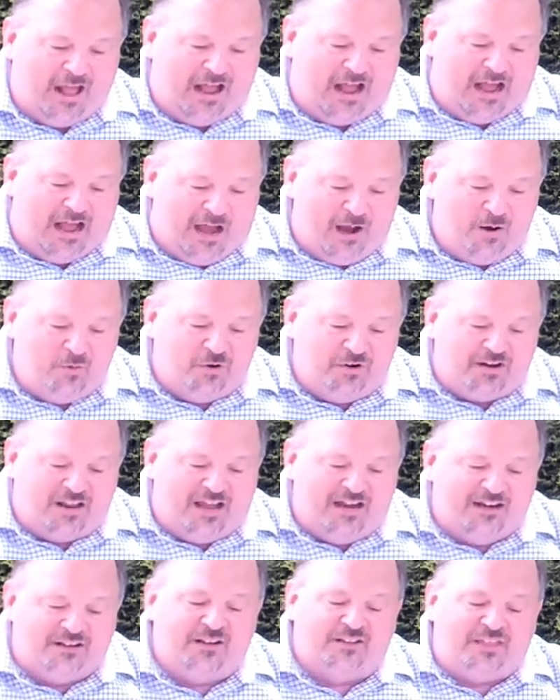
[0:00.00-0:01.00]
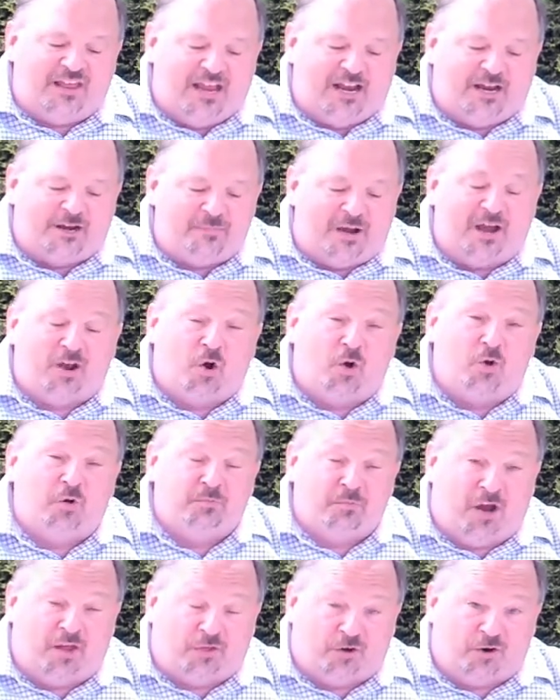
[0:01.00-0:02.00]
I would like to thank my own
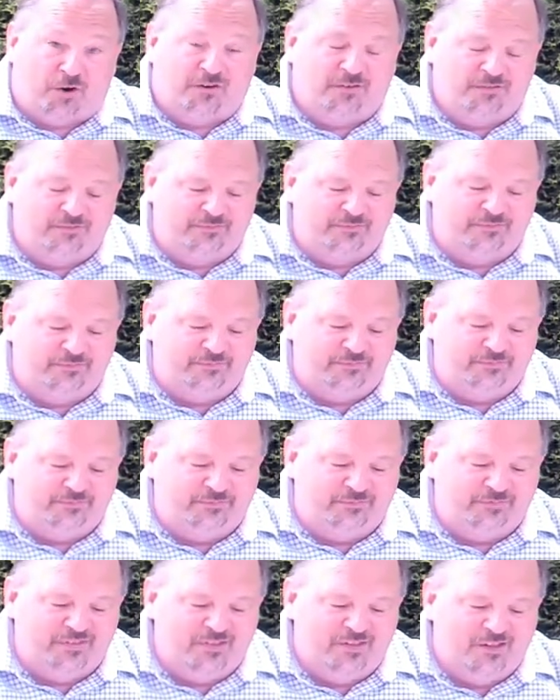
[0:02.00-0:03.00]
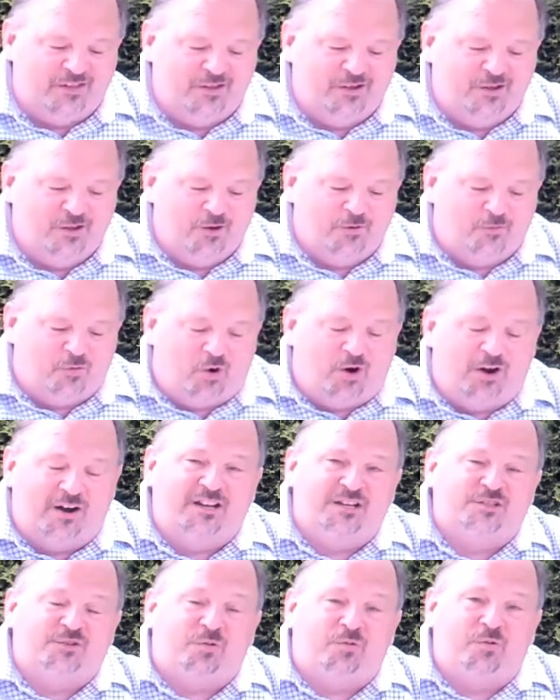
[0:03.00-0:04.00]
mother, for it
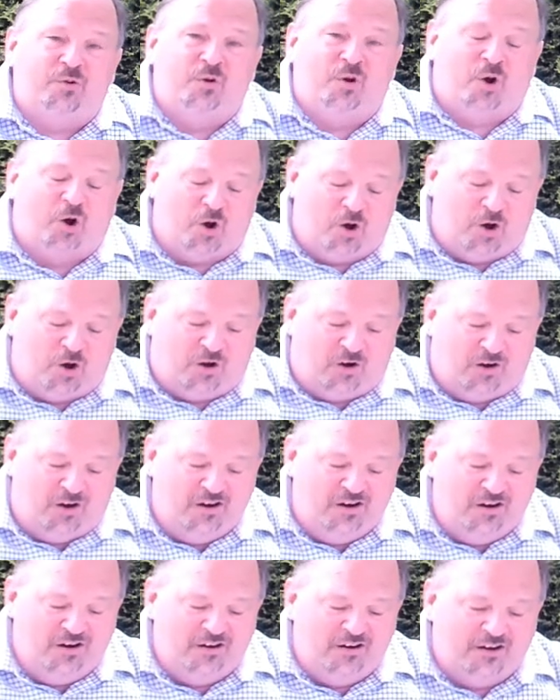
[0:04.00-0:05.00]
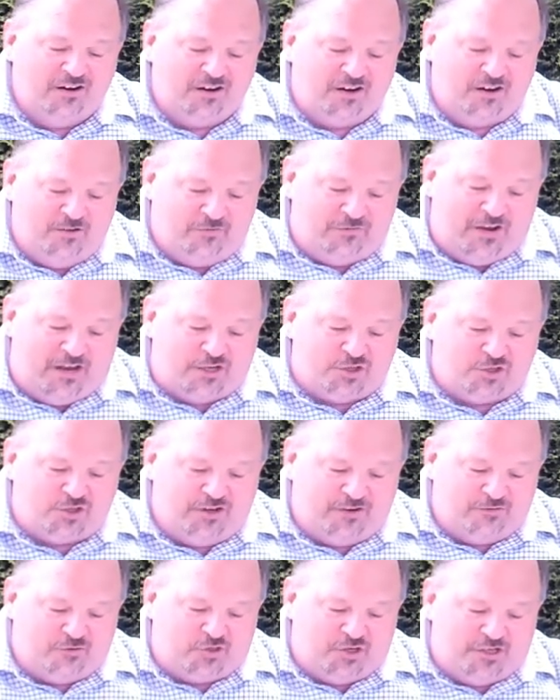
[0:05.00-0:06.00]
is through her confession
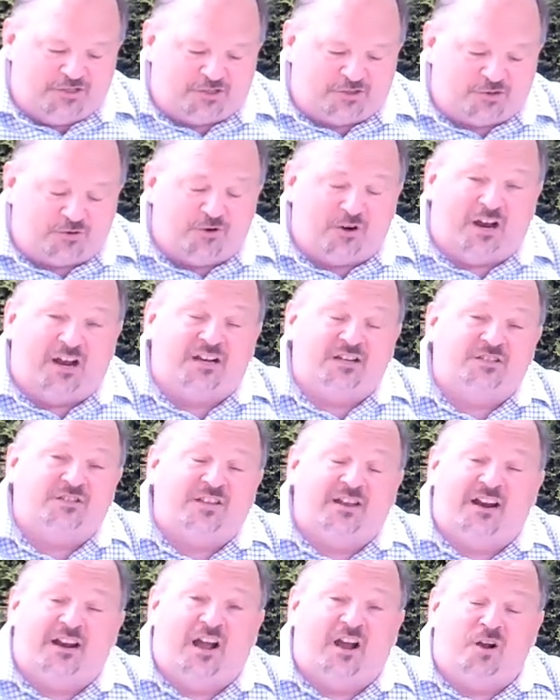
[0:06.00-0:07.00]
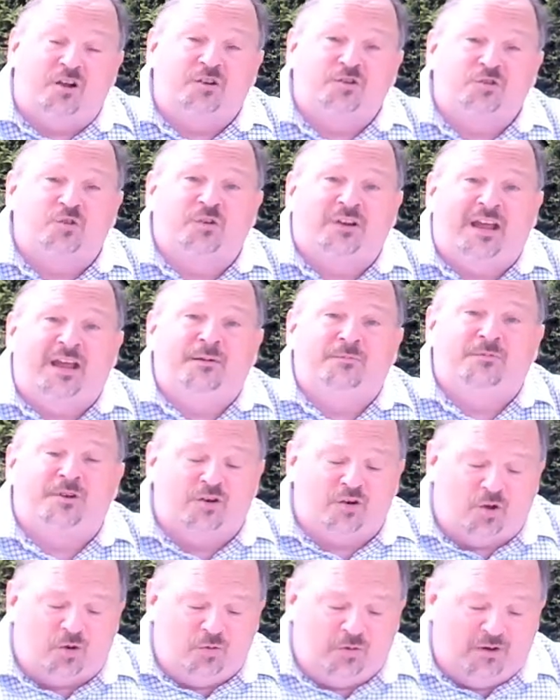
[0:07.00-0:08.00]
of Jesus Christ that I also came to
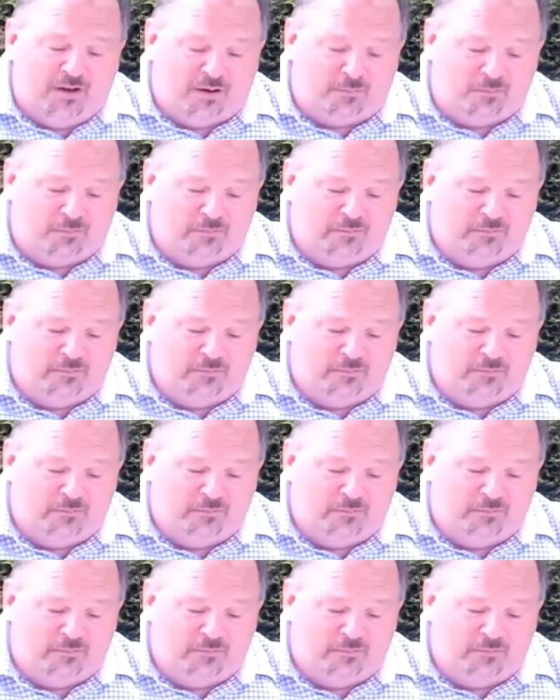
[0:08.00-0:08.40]
know him.